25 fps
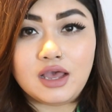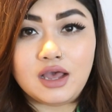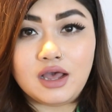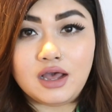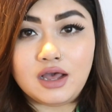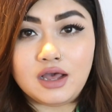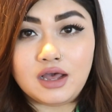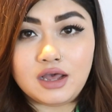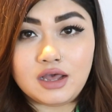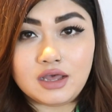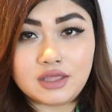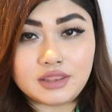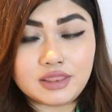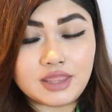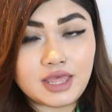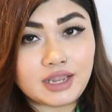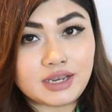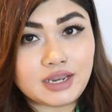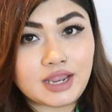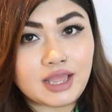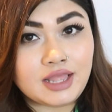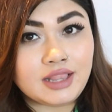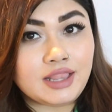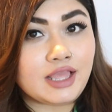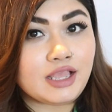
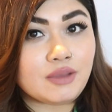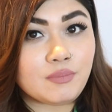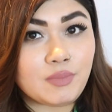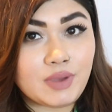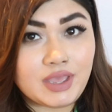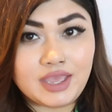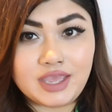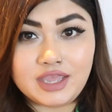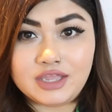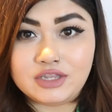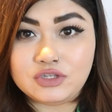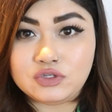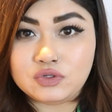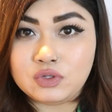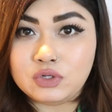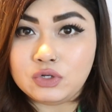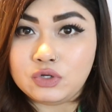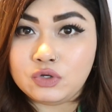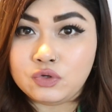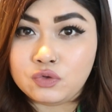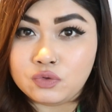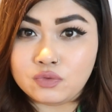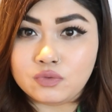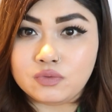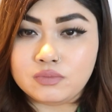That I like my hair to
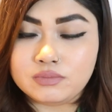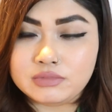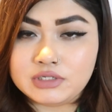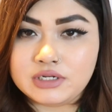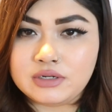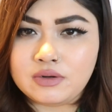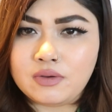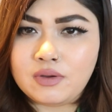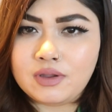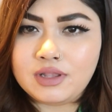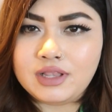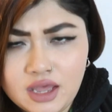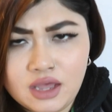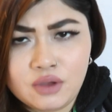look groomed and all.